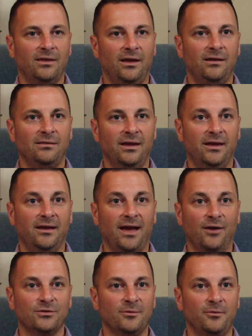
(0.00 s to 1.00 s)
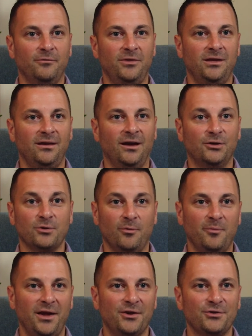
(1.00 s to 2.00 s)
they kick out some of the
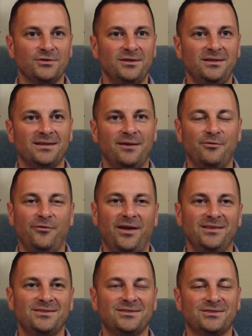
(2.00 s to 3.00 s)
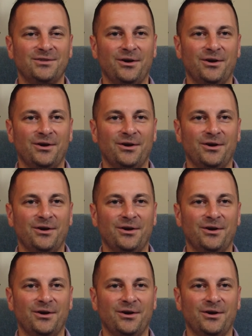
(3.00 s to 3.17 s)
troublemakers in these kind of events.